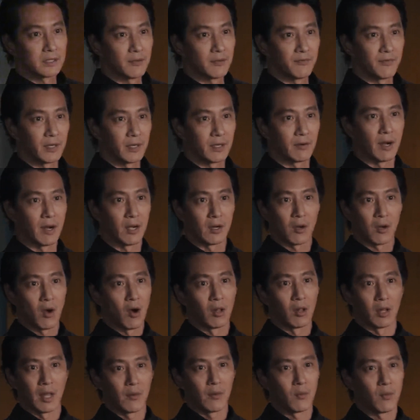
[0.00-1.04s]
to figure out,
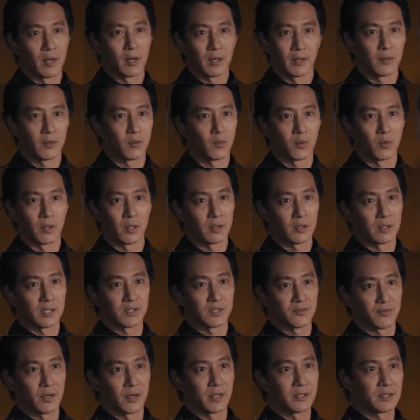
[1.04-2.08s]
all I want in the world is
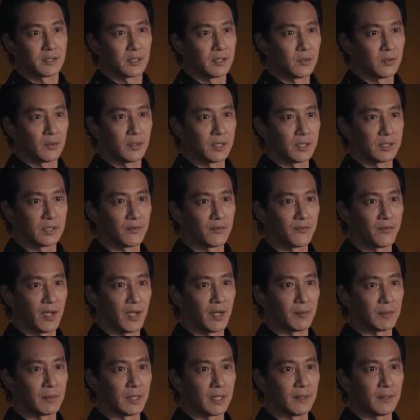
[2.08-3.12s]
for us to do it as a
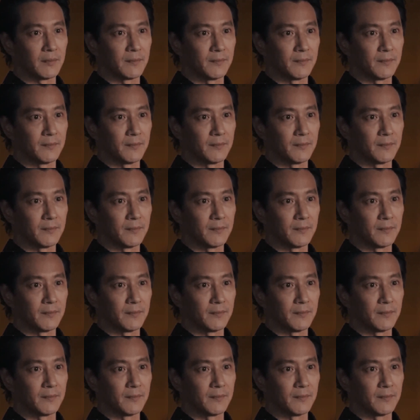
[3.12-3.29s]
family.